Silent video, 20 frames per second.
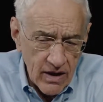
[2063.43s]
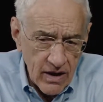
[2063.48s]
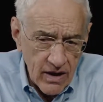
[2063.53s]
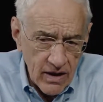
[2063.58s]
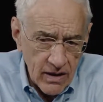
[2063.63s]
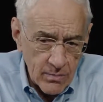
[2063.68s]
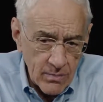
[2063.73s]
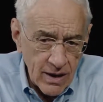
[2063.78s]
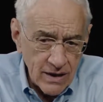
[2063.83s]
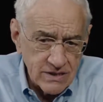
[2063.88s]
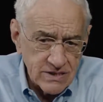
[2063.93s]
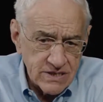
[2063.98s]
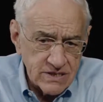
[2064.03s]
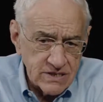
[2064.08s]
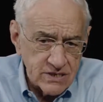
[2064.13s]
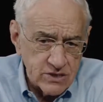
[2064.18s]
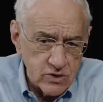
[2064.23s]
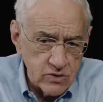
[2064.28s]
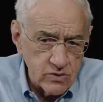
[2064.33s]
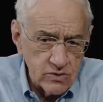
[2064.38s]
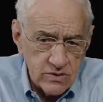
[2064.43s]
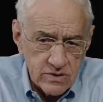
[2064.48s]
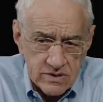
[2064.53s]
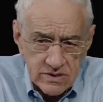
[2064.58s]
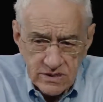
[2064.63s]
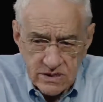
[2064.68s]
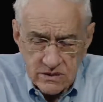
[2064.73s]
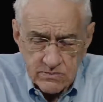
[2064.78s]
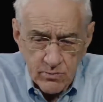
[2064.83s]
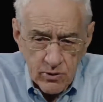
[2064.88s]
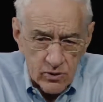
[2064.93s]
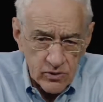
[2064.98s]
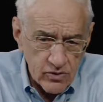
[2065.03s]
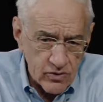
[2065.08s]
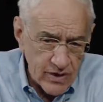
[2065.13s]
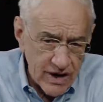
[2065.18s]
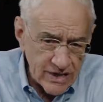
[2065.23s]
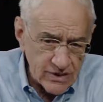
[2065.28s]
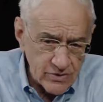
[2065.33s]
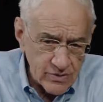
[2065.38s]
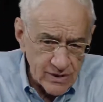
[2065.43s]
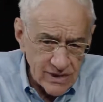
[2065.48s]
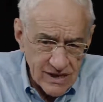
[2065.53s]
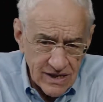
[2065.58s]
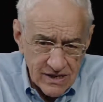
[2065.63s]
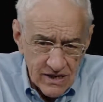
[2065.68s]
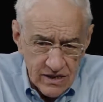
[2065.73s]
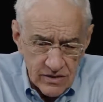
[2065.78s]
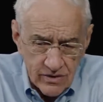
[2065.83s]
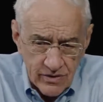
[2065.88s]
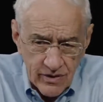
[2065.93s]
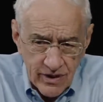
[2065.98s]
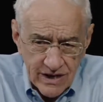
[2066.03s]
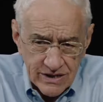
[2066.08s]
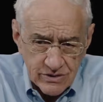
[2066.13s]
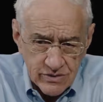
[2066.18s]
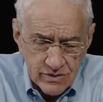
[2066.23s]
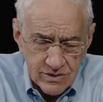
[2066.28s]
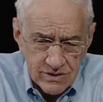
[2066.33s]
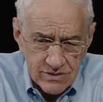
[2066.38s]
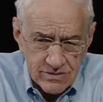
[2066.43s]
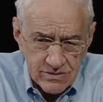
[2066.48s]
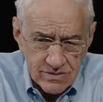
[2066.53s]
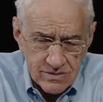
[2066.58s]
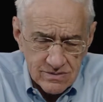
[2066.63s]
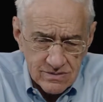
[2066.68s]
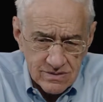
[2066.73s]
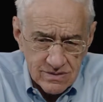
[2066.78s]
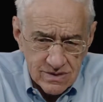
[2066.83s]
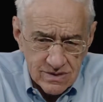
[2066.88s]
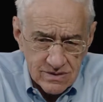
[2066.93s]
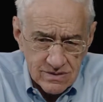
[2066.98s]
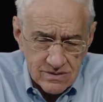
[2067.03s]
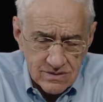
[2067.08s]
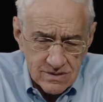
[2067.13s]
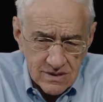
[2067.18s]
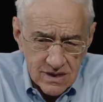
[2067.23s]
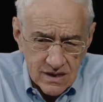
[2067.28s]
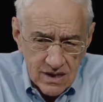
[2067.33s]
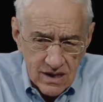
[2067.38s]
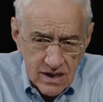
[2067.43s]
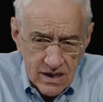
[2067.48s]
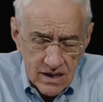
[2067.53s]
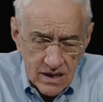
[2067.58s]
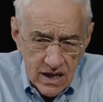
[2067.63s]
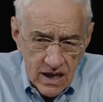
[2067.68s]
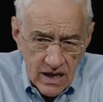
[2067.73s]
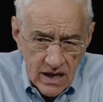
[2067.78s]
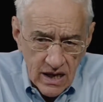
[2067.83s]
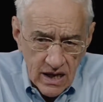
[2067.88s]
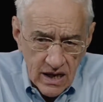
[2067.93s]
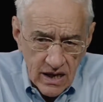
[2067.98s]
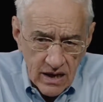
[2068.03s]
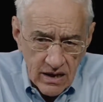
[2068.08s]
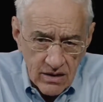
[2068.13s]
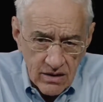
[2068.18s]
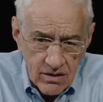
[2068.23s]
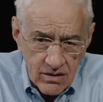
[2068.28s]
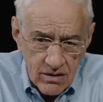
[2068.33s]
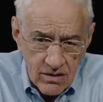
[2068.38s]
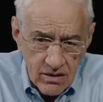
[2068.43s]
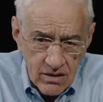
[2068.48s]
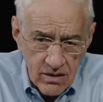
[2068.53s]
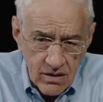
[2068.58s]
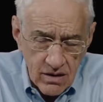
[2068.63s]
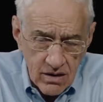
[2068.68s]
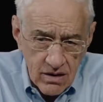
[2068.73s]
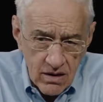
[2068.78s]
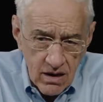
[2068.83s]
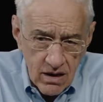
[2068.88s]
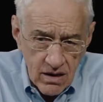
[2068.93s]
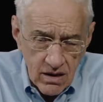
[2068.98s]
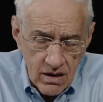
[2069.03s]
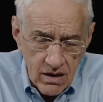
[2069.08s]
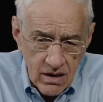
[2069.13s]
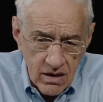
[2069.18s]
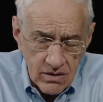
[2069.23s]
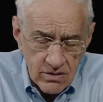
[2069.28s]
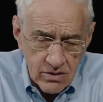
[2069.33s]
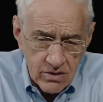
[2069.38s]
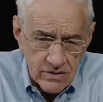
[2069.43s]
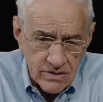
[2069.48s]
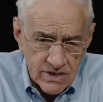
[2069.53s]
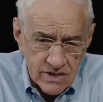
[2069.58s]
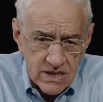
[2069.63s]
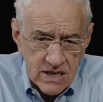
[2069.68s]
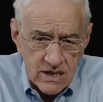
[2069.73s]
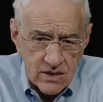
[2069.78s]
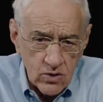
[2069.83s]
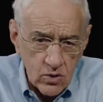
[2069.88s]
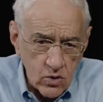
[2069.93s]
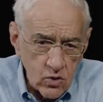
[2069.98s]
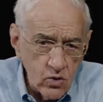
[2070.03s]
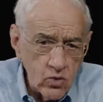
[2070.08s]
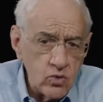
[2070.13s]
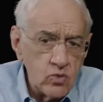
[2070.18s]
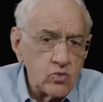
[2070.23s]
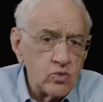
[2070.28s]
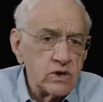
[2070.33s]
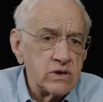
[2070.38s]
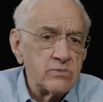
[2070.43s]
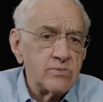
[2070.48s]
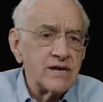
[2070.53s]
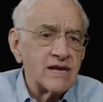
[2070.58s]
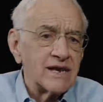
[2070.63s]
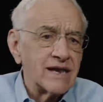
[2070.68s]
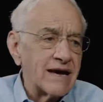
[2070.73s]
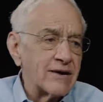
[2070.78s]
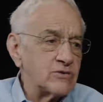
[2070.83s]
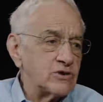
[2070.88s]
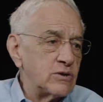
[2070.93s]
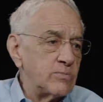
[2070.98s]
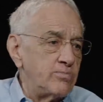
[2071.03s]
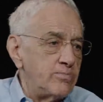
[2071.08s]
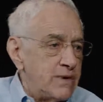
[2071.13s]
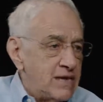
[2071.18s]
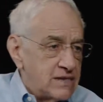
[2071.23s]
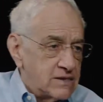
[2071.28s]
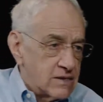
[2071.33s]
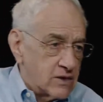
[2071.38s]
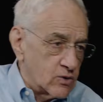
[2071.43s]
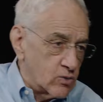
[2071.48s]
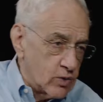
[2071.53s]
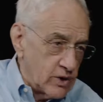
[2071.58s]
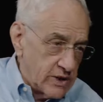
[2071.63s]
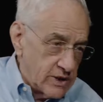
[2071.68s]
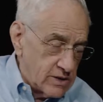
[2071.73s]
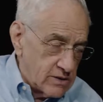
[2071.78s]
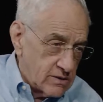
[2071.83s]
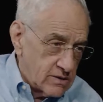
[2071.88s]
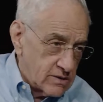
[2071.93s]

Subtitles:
amongst students, both graduate and undergraduate, to see who would be allowed to meet the Queen.